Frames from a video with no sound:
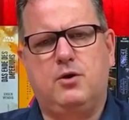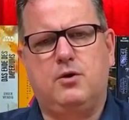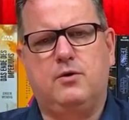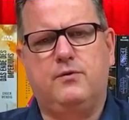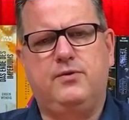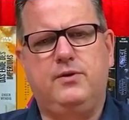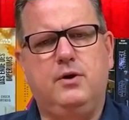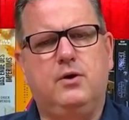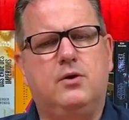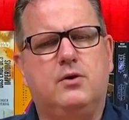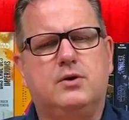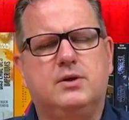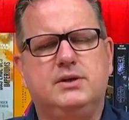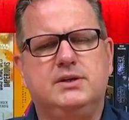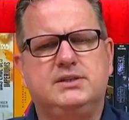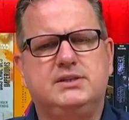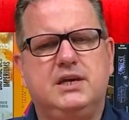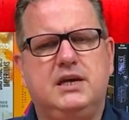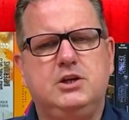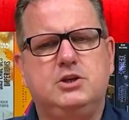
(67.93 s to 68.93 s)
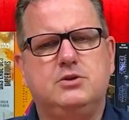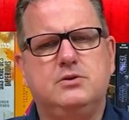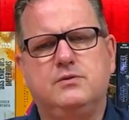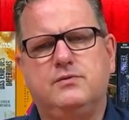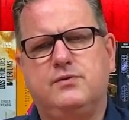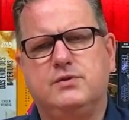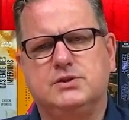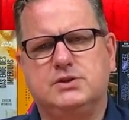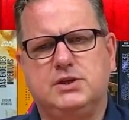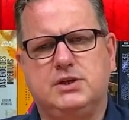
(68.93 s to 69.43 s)
of the Organization
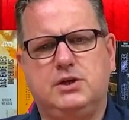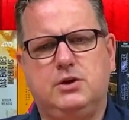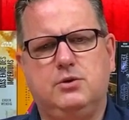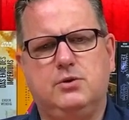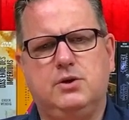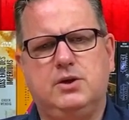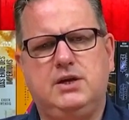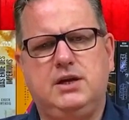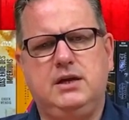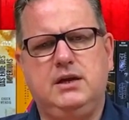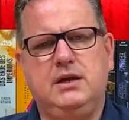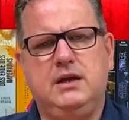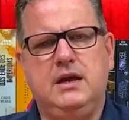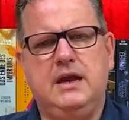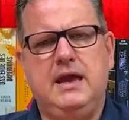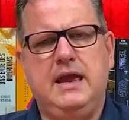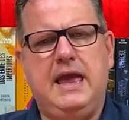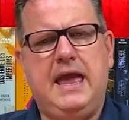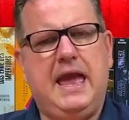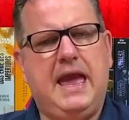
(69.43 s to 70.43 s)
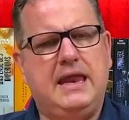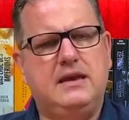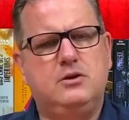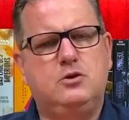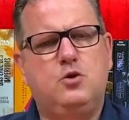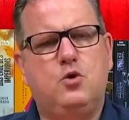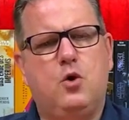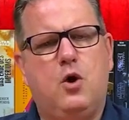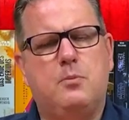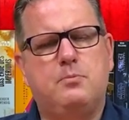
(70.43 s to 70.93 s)
for Security and
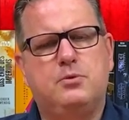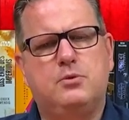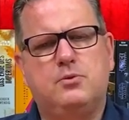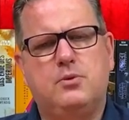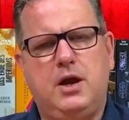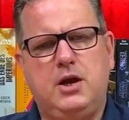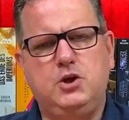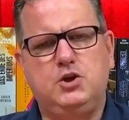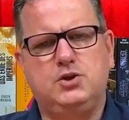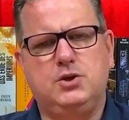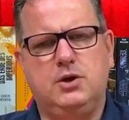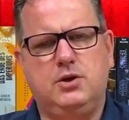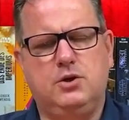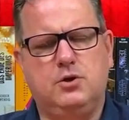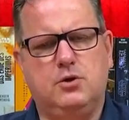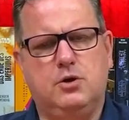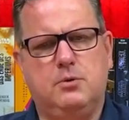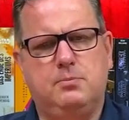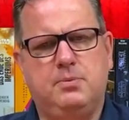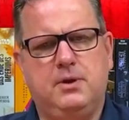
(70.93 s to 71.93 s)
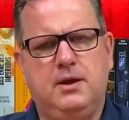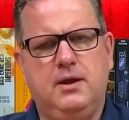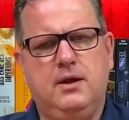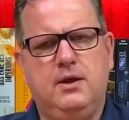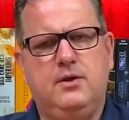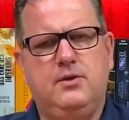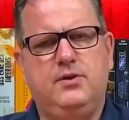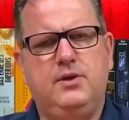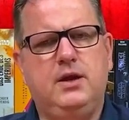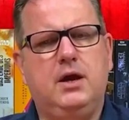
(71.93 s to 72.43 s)
Cooperation in Europe,
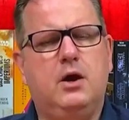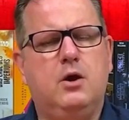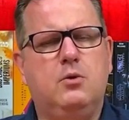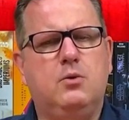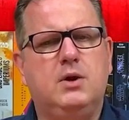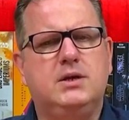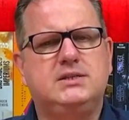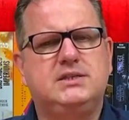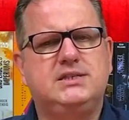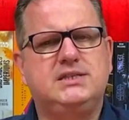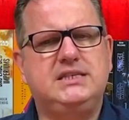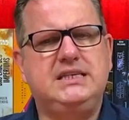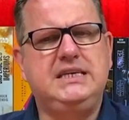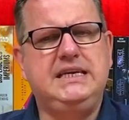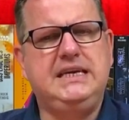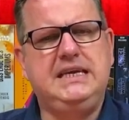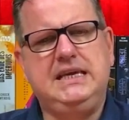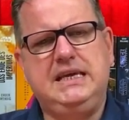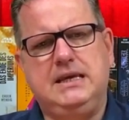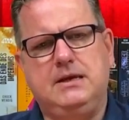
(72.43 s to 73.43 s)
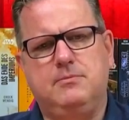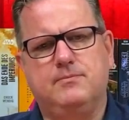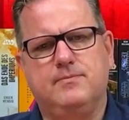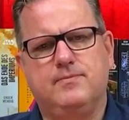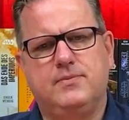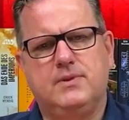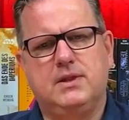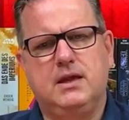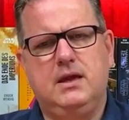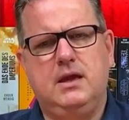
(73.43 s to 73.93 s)
the OSCE.
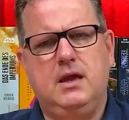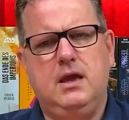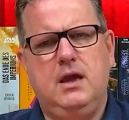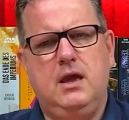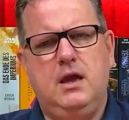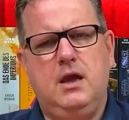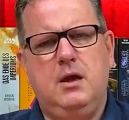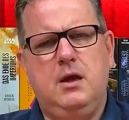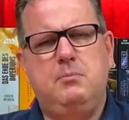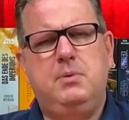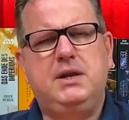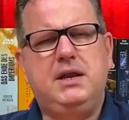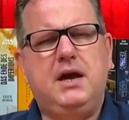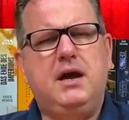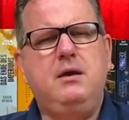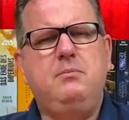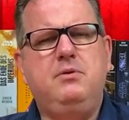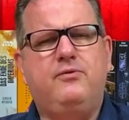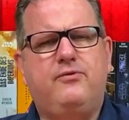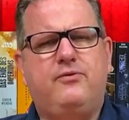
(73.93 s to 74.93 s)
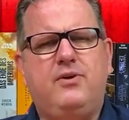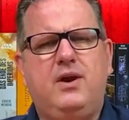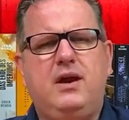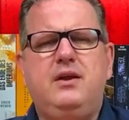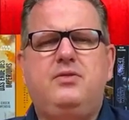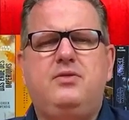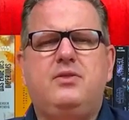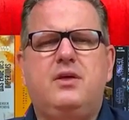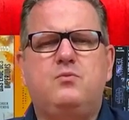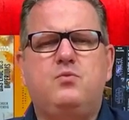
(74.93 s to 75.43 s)
But I'm
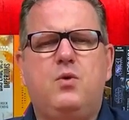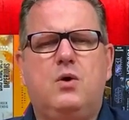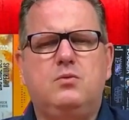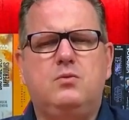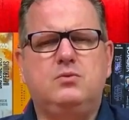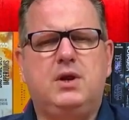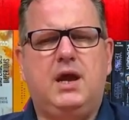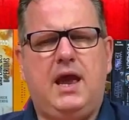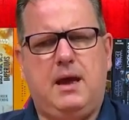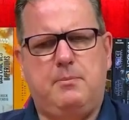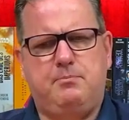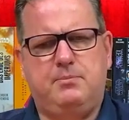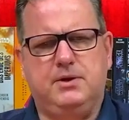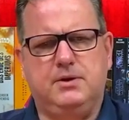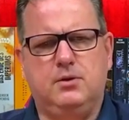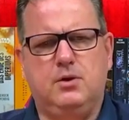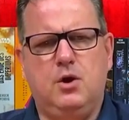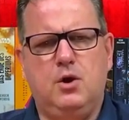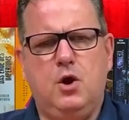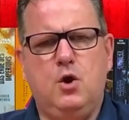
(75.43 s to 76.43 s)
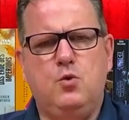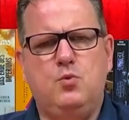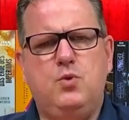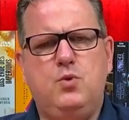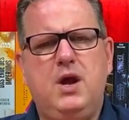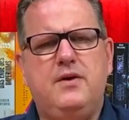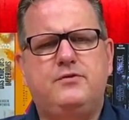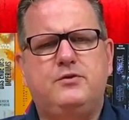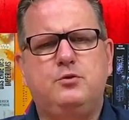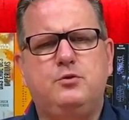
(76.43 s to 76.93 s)
afraid that won't happen.
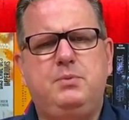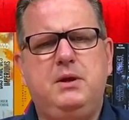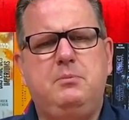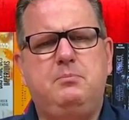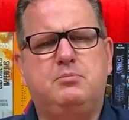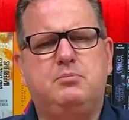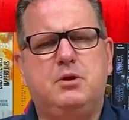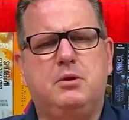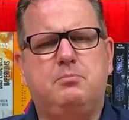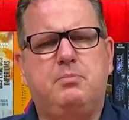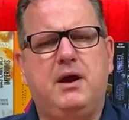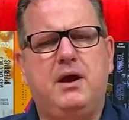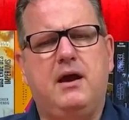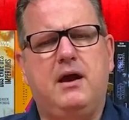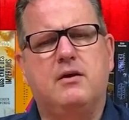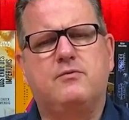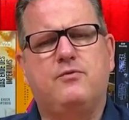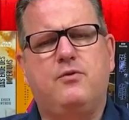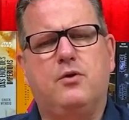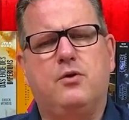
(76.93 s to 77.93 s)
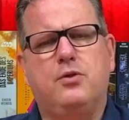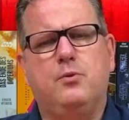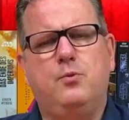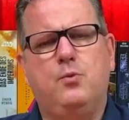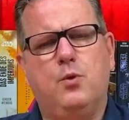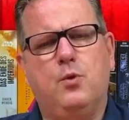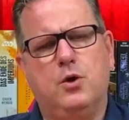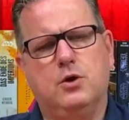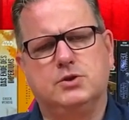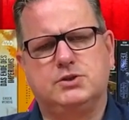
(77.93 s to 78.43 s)
We have to be prepared for the
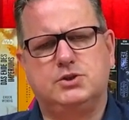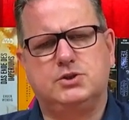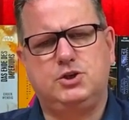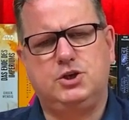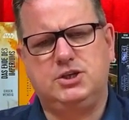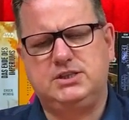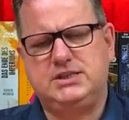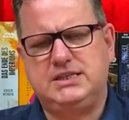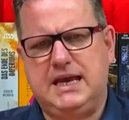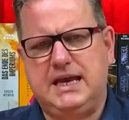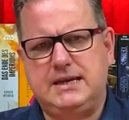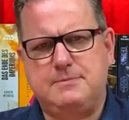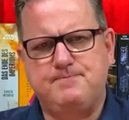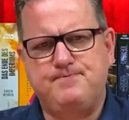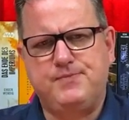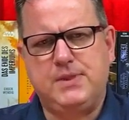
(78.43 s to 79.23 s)
worst, she said.